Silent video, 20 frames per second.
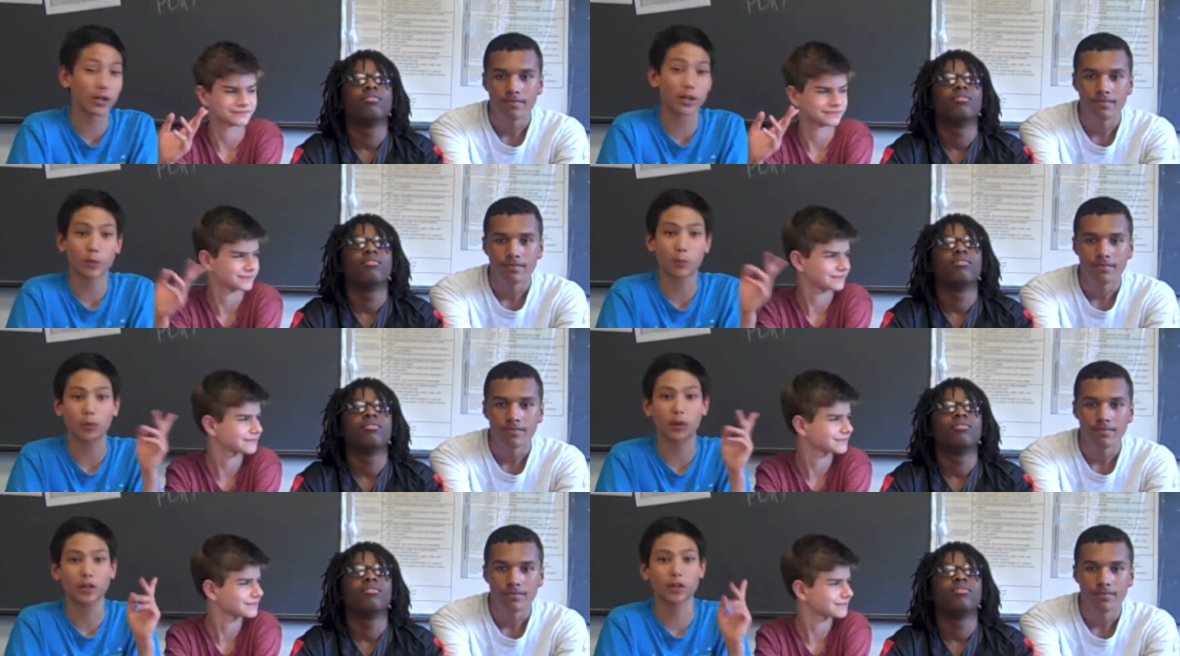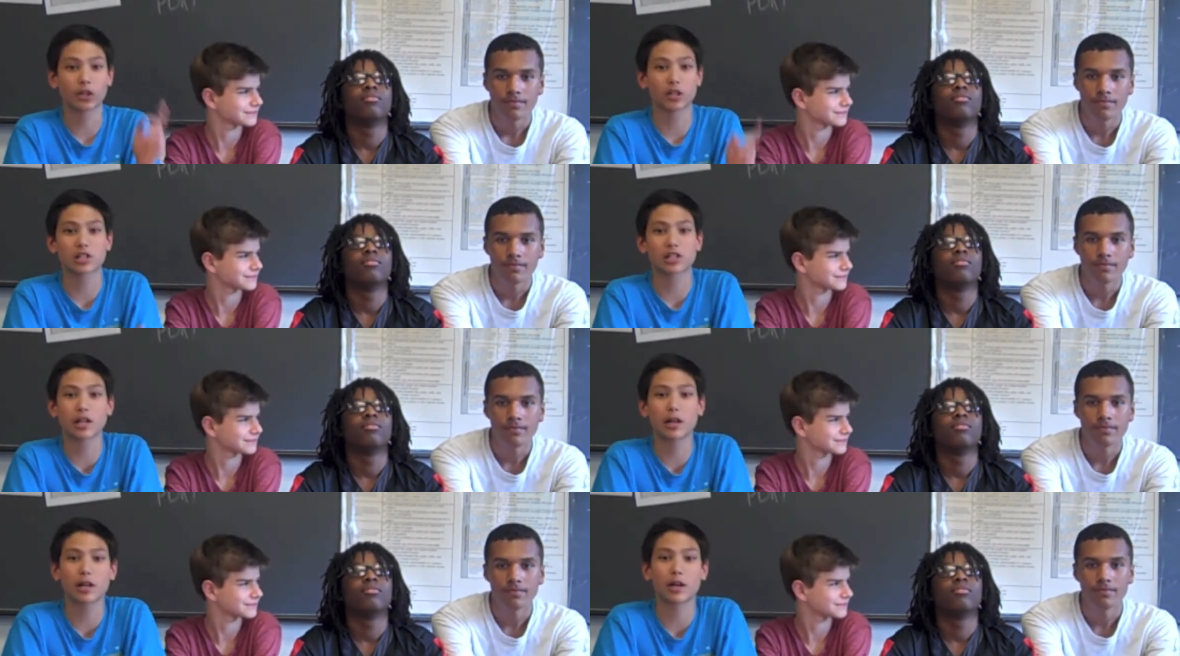Speaker 1: and we're going to
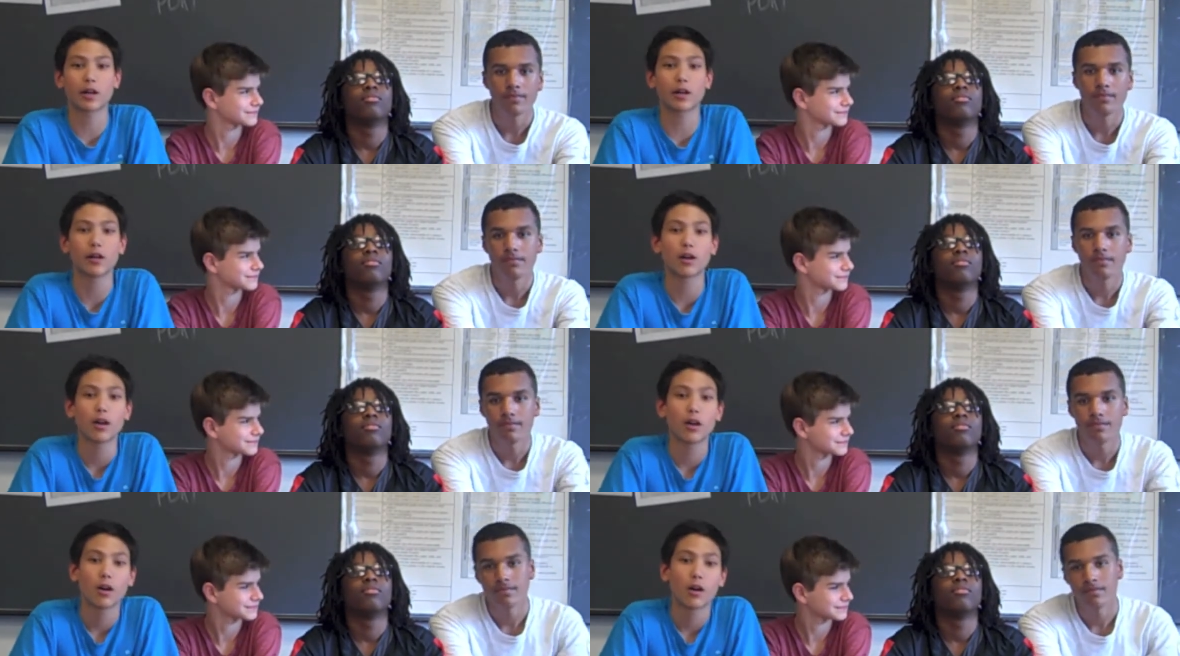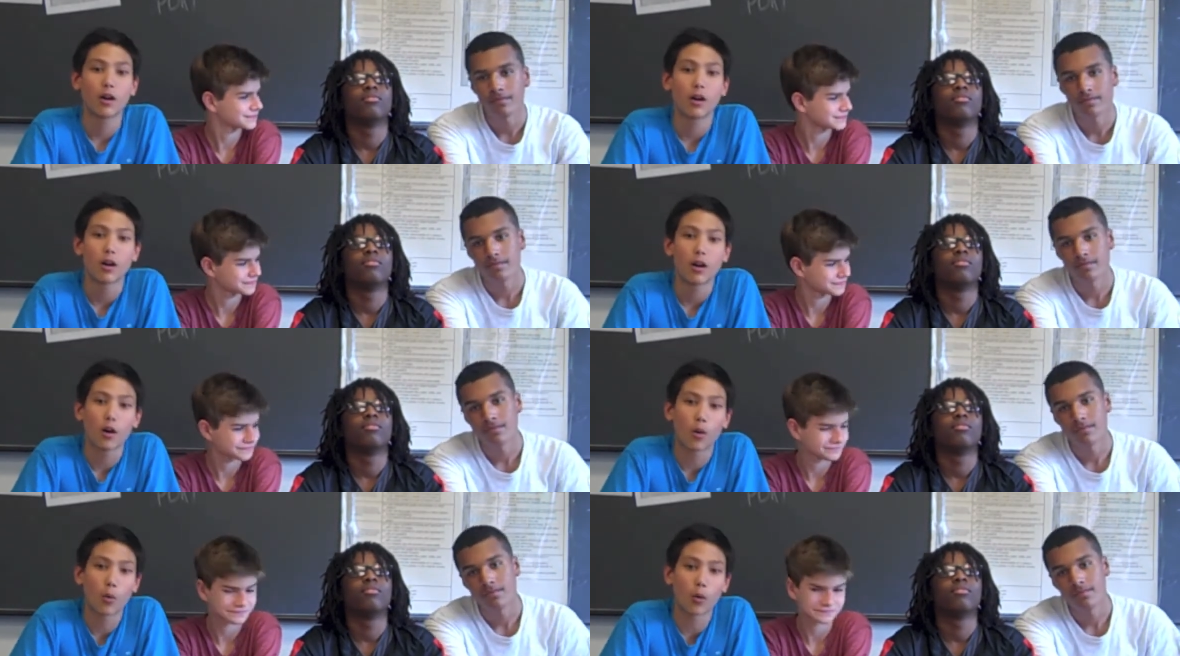say,
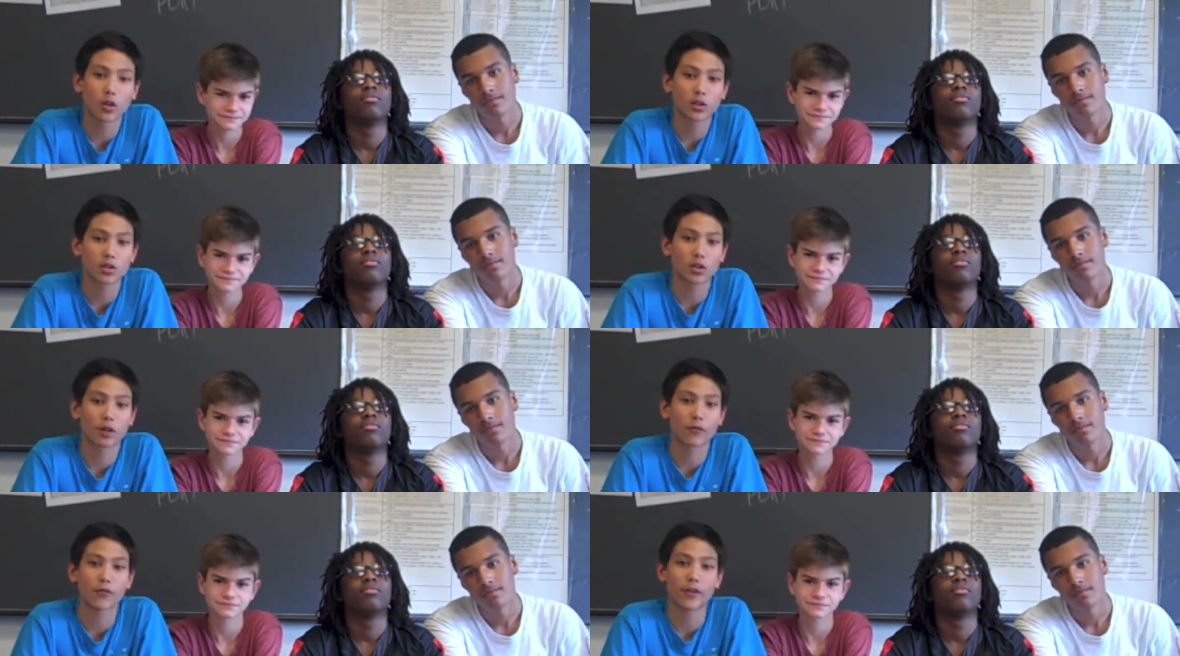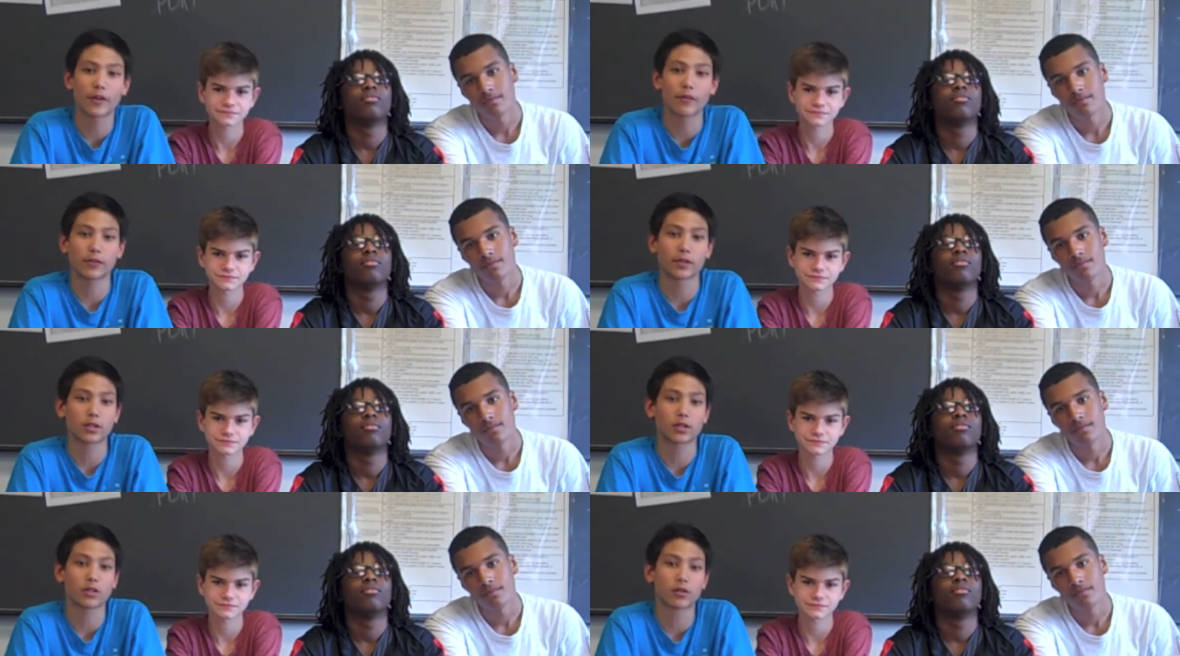what's our
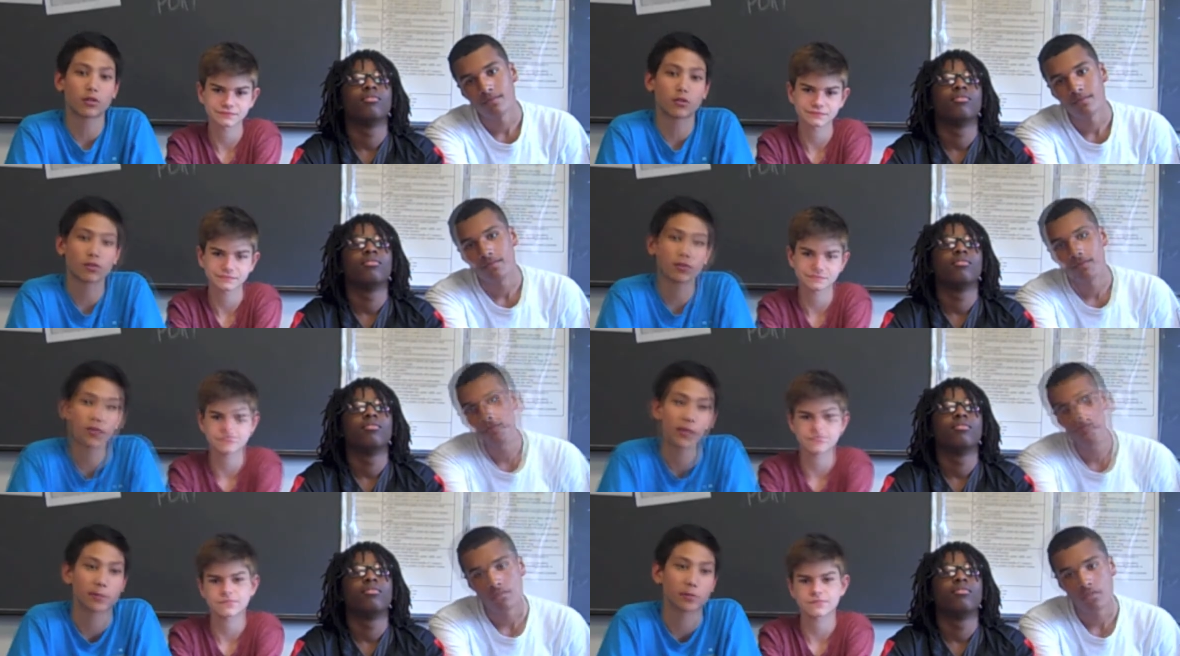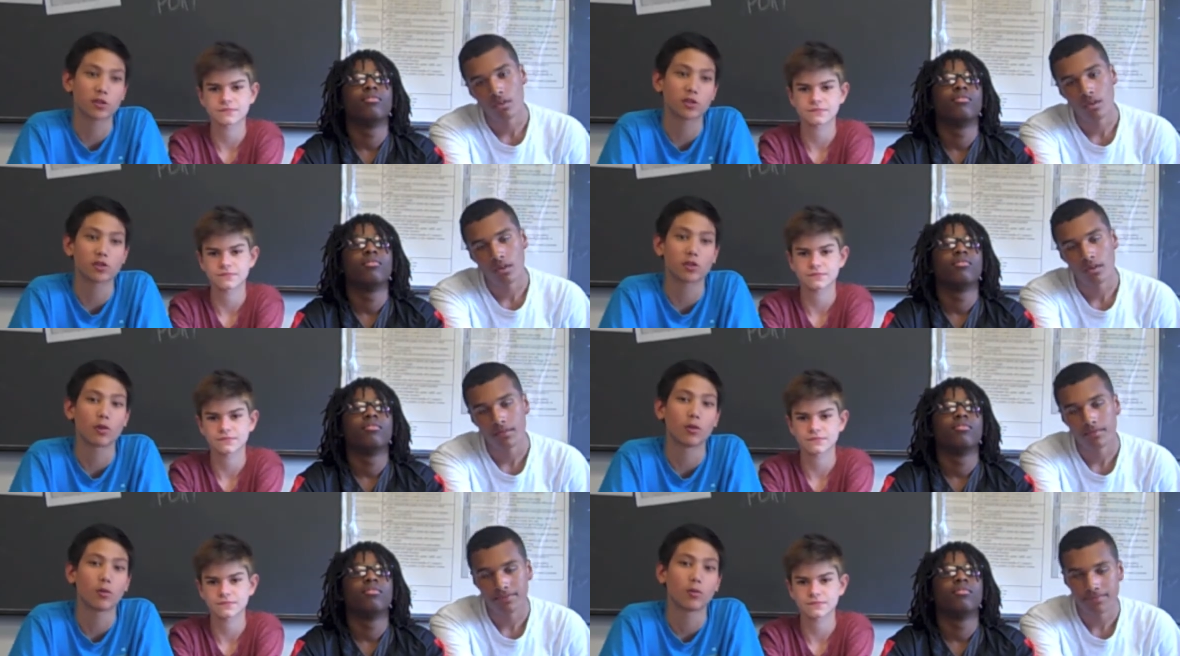favorite thing, the Ramsey
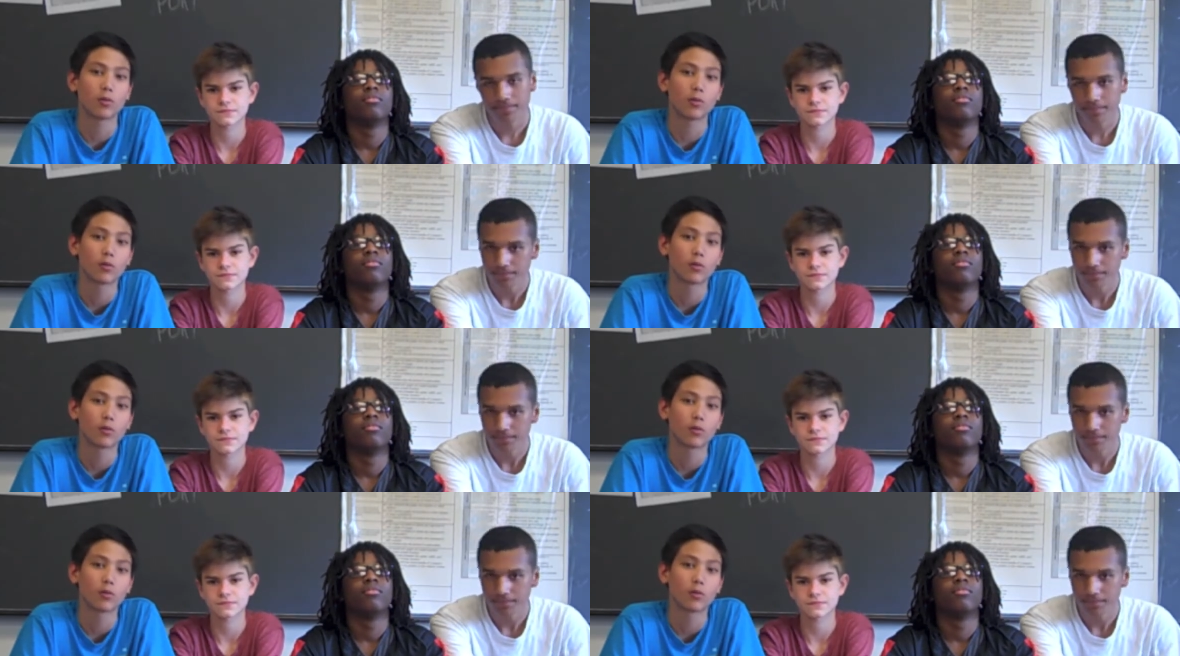Show?